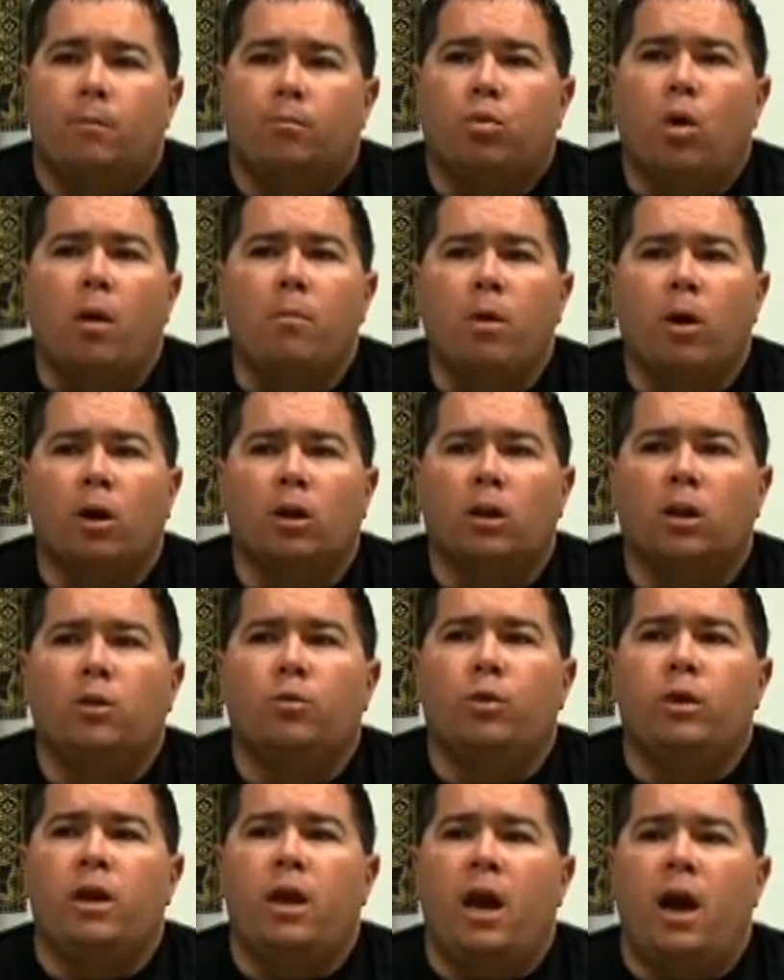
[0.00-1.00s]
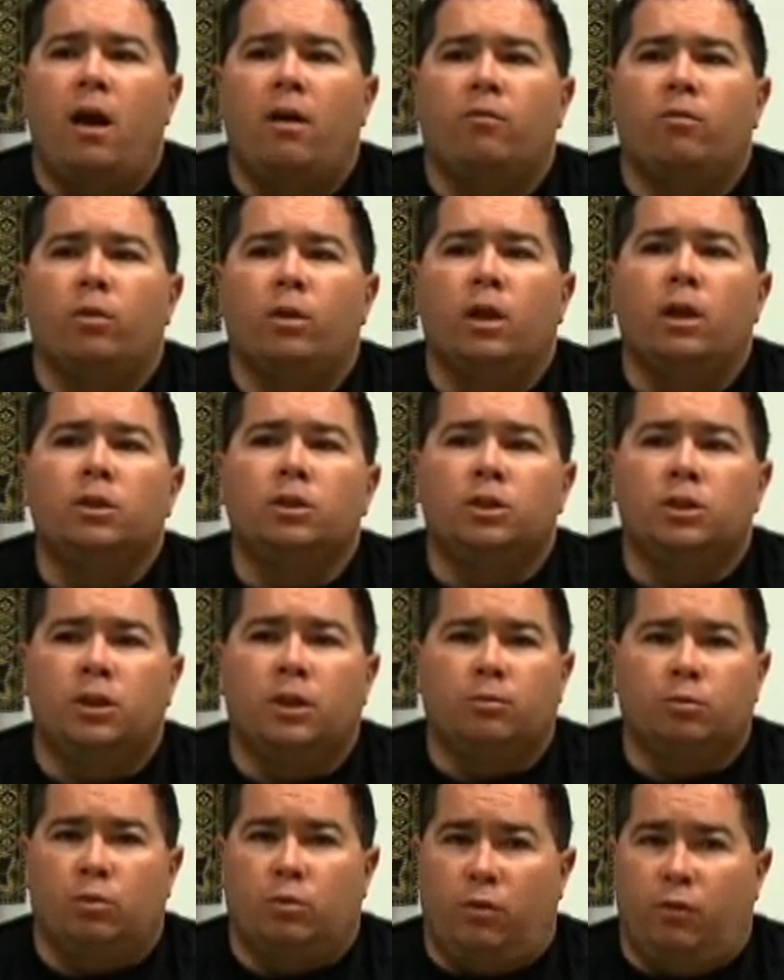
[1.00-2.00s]
Primarily, we have
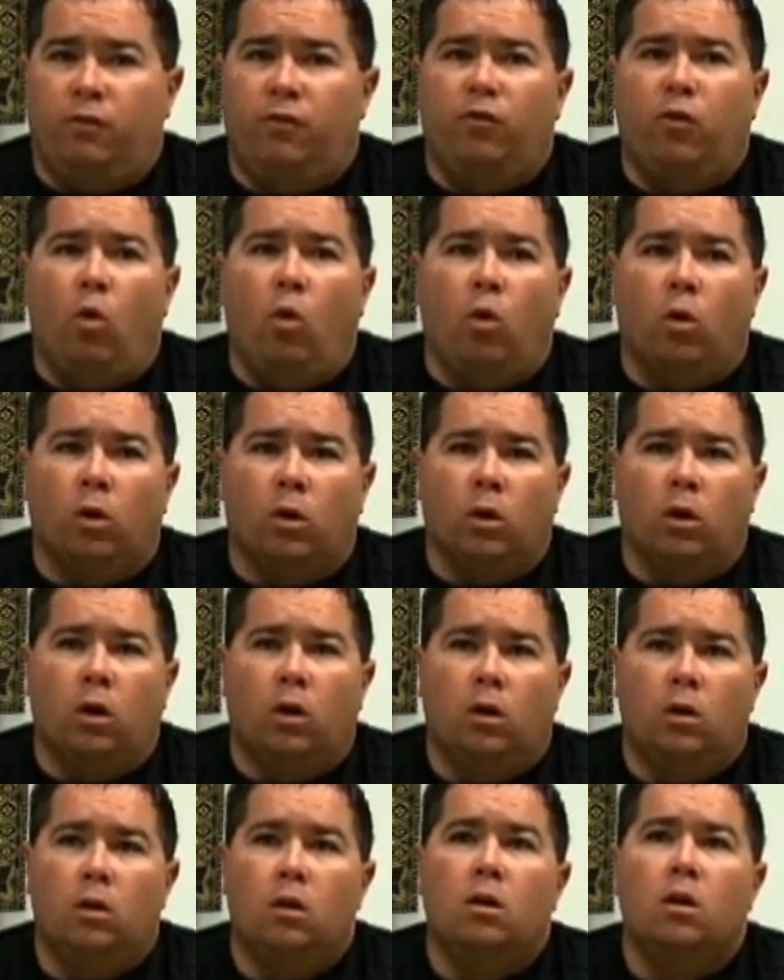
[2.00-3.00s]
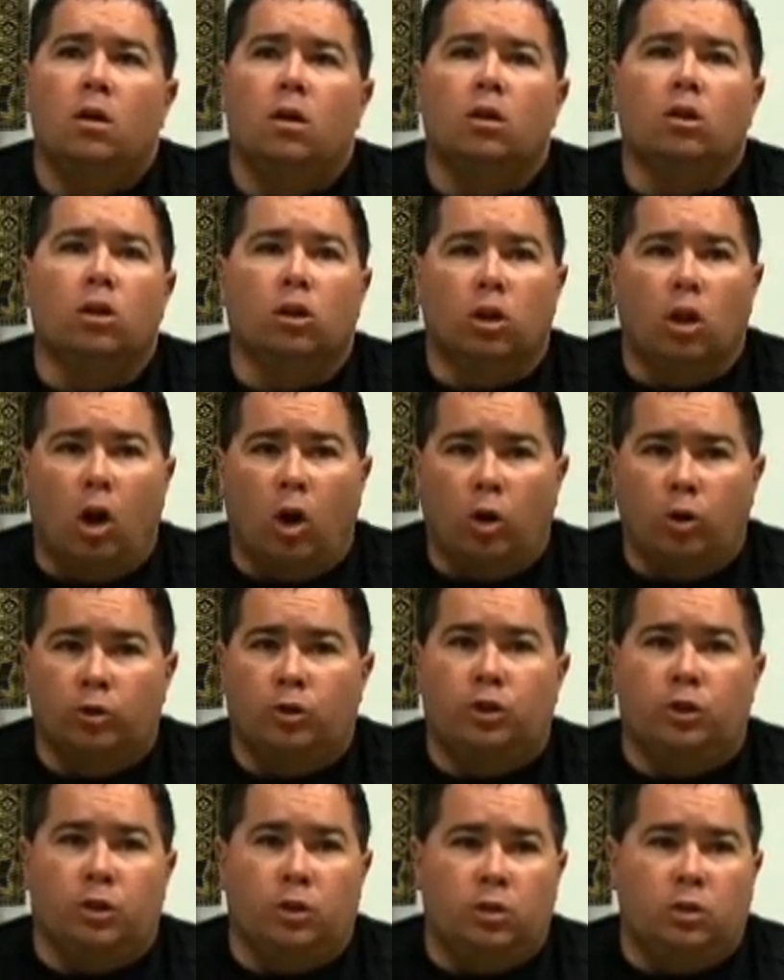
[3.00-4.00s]
relationships with the 4
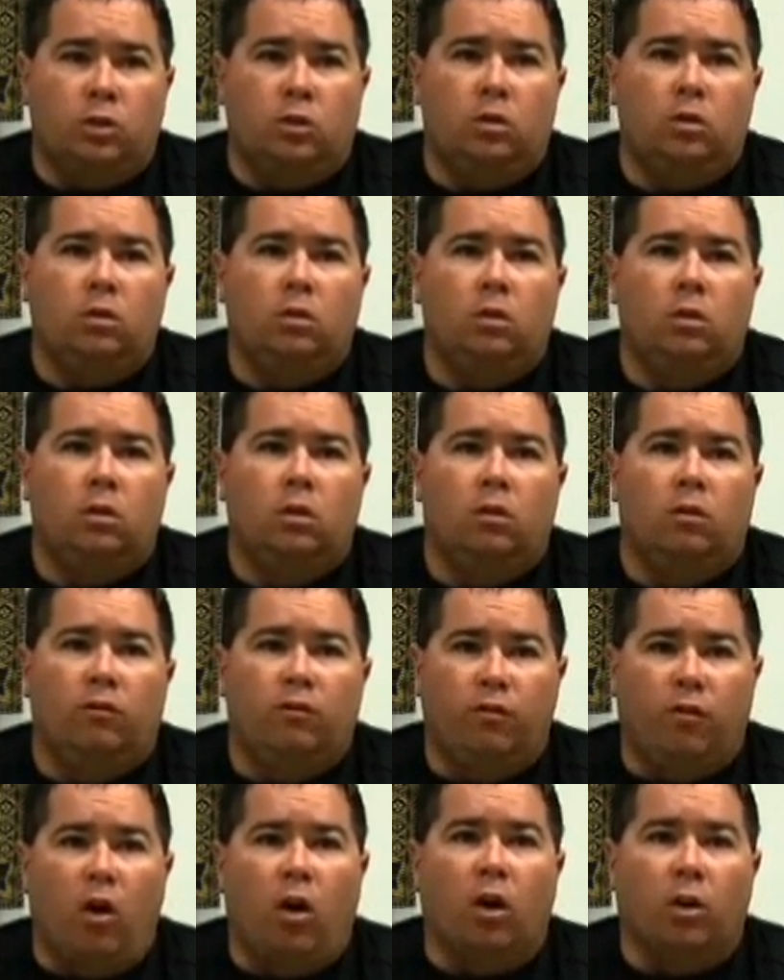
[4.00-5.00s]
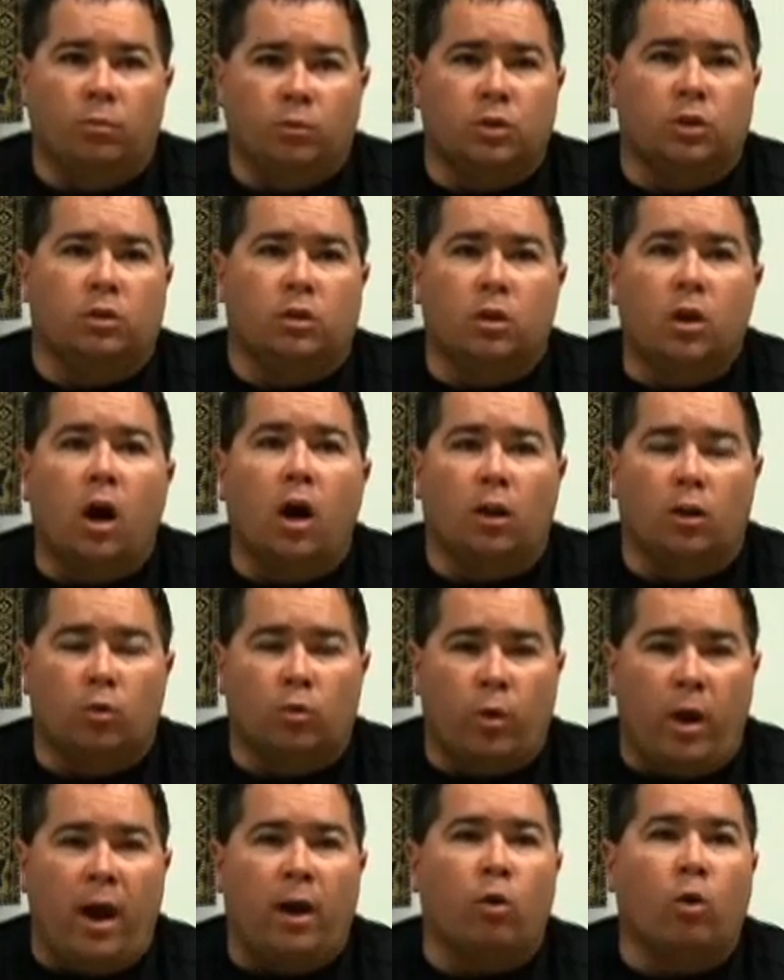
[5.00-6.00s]
largest farms in
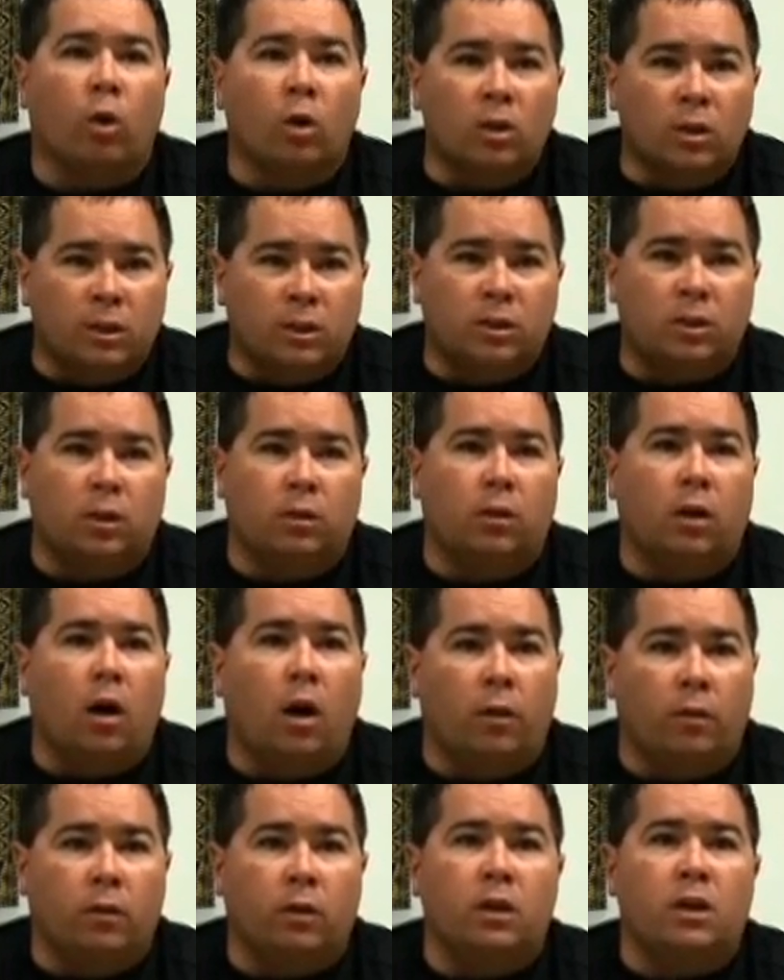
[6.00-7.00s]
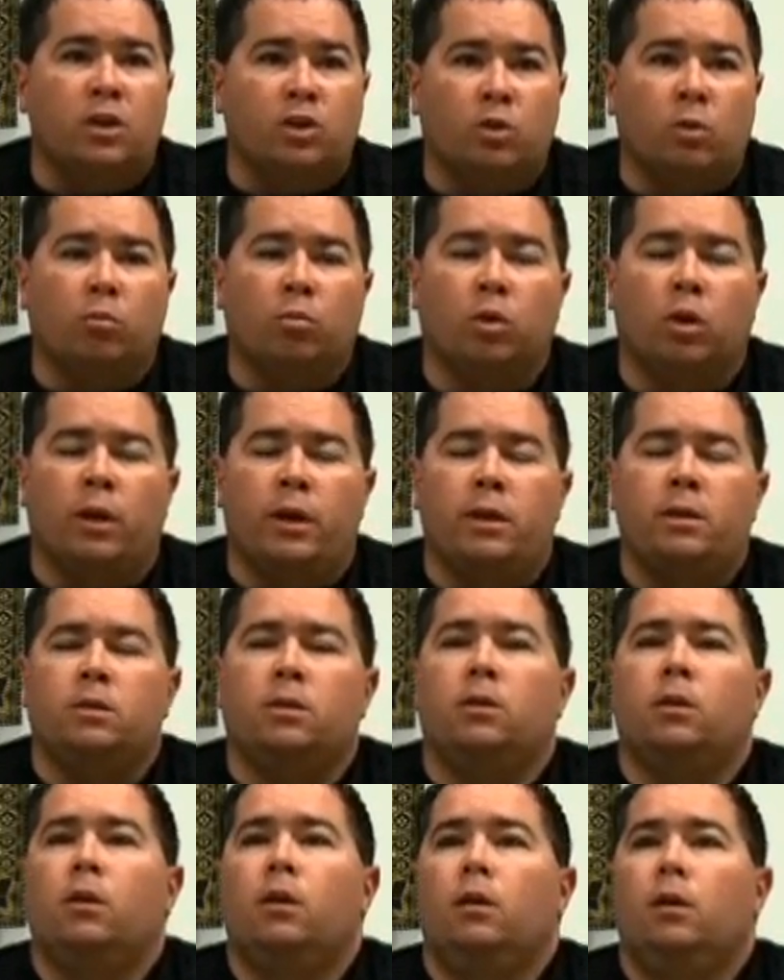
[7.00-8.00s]
Colorado, or at least on the Eastern
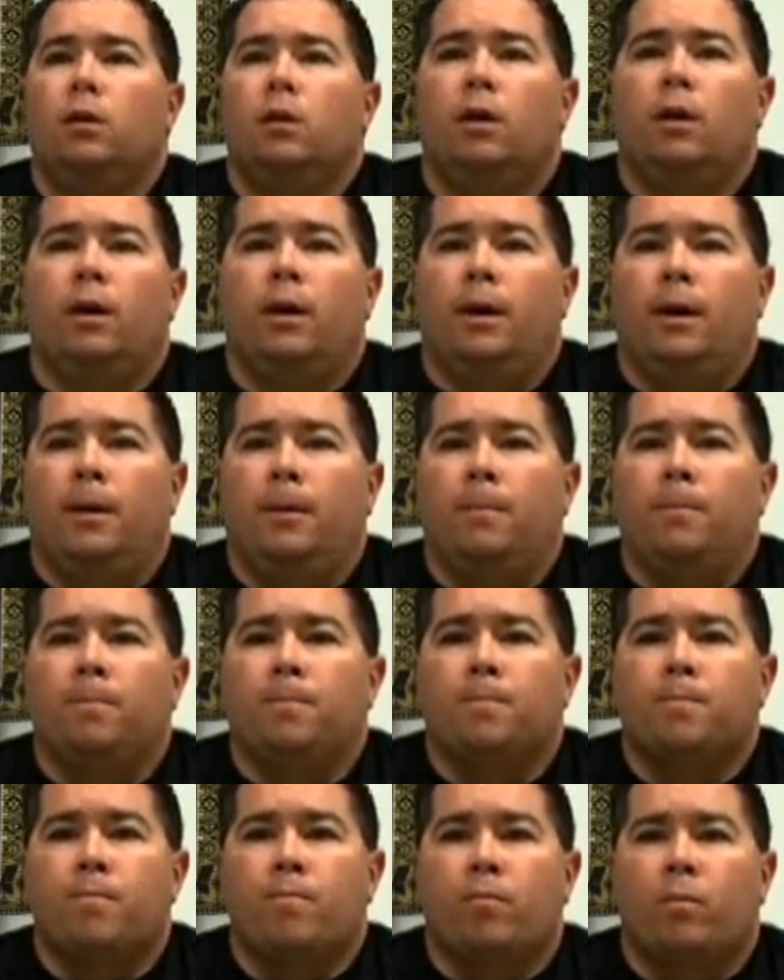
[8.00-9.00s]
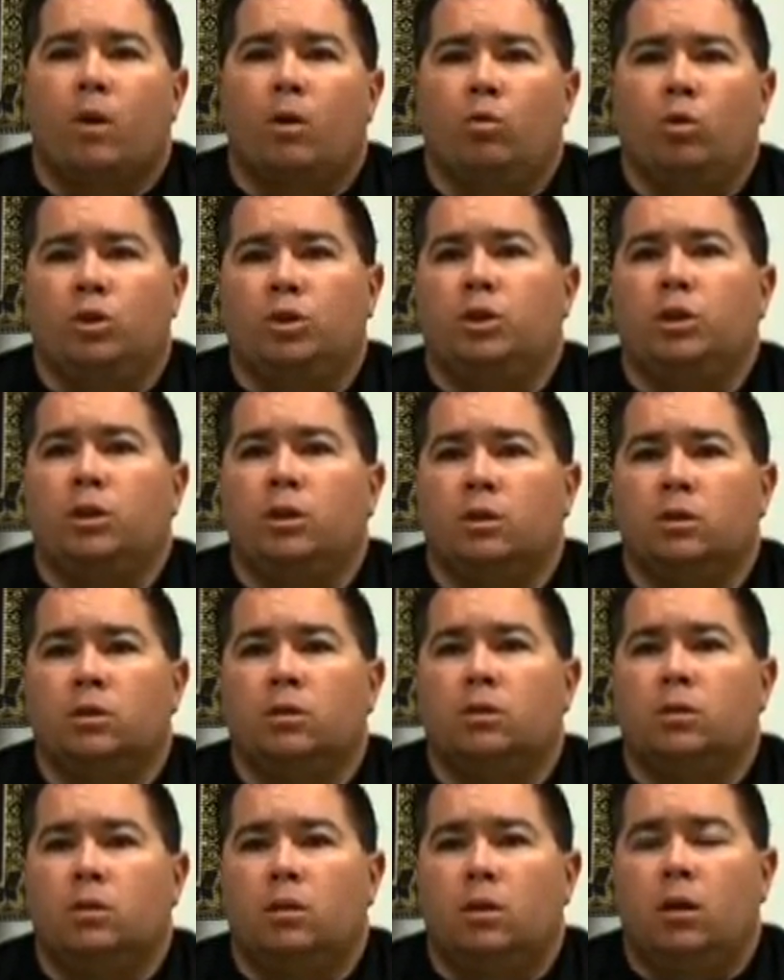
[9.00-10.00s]
Plains, which
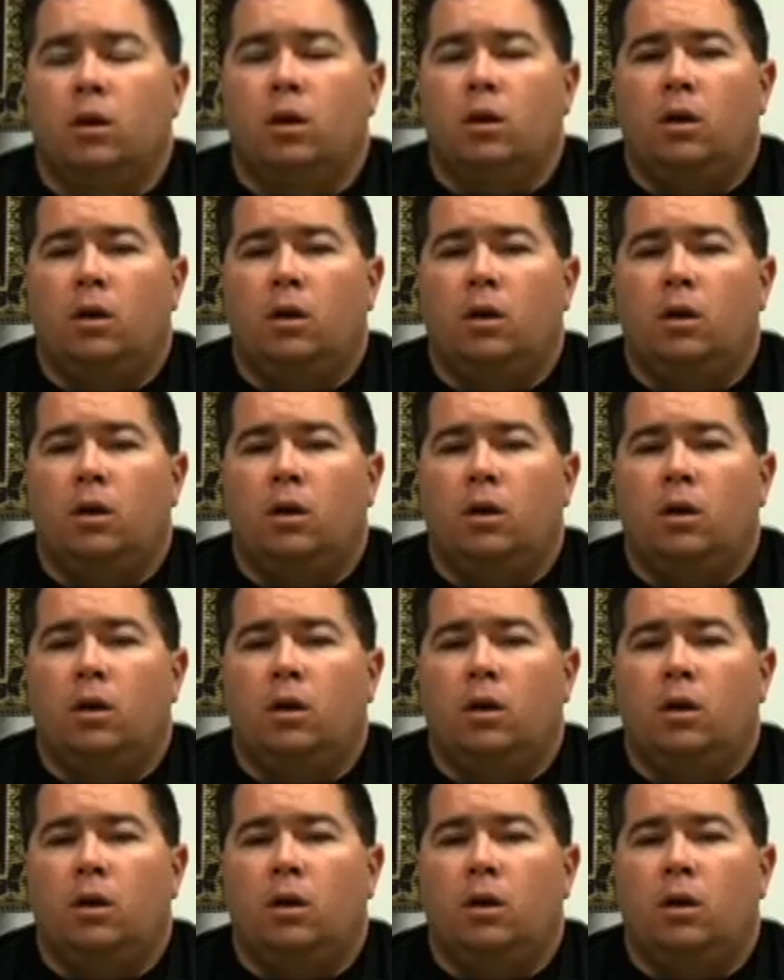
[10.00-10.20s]
is